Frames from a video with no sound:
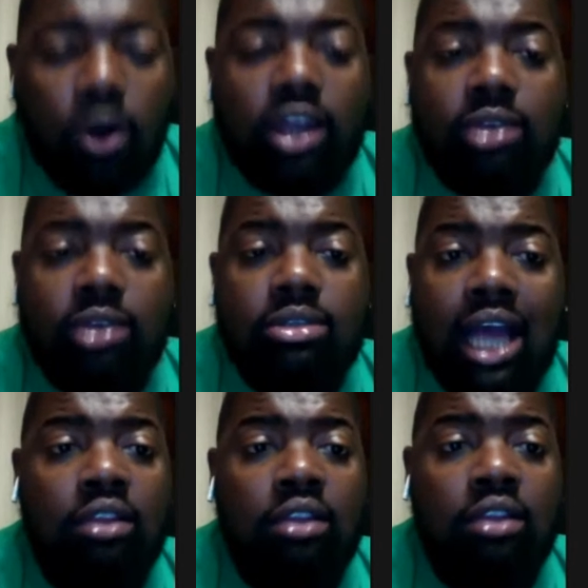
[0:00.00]
Well, he was in
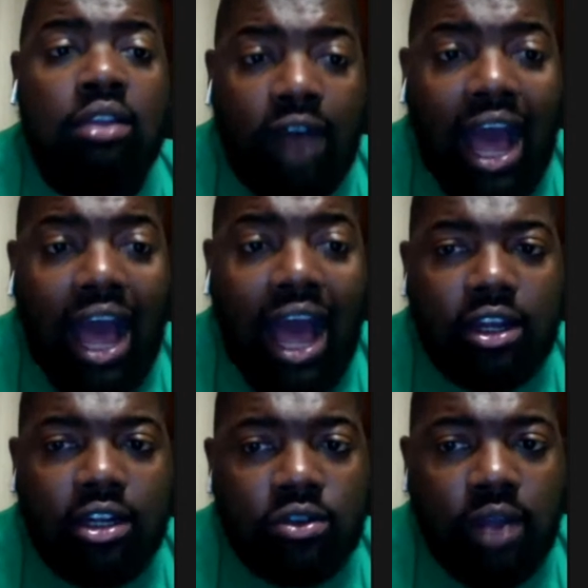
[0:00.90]
college for 5
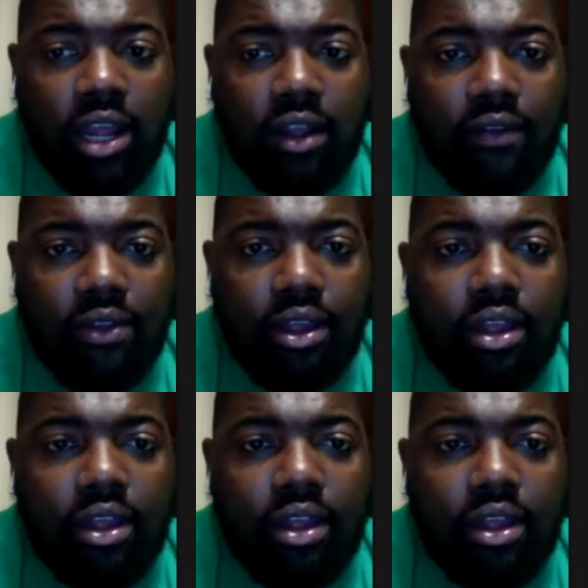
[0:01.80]
years, right?